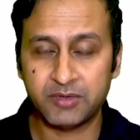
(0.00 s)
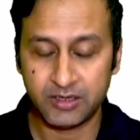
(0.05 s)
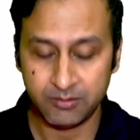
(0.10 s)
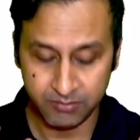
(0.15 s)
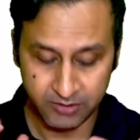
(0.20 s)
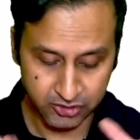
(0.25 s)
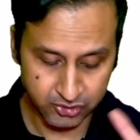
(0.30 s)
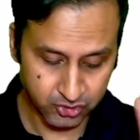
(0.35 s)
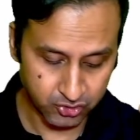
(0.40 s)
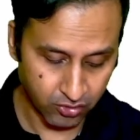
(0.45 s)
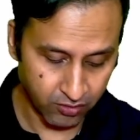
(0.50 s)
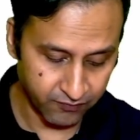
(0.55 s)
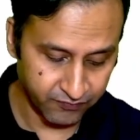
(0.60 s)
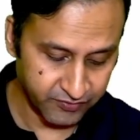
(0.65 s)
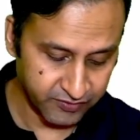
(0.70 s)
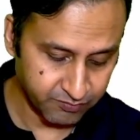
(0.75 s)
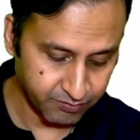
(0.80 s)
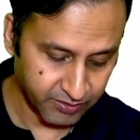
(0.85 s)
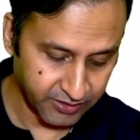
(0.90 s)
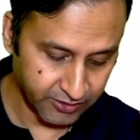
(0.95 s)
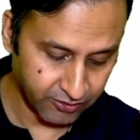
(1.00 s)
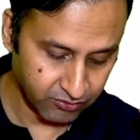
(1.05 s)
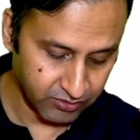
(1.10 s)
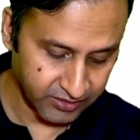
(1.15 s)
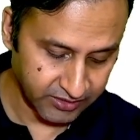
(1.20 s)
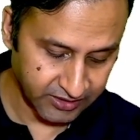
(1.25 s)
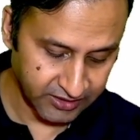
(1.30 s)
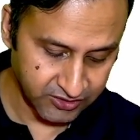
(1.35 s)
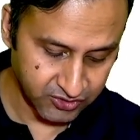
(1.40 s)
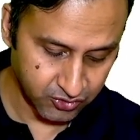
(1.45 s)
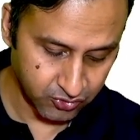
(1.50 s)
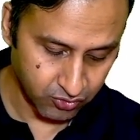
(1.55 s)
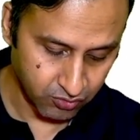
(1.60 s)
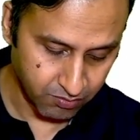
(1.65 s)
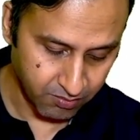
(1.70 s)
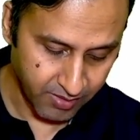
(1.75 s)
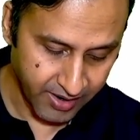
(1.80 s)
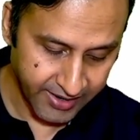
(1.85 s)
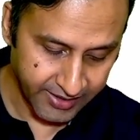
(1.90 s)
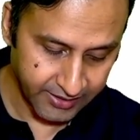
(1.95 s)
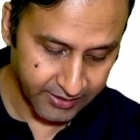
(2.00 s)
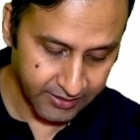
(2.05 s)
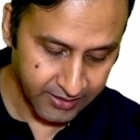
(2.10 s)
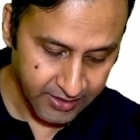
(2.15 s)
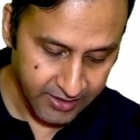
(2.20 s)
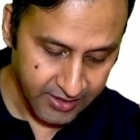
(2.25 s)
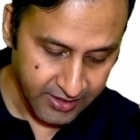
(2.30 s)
image of this particular case in your mind.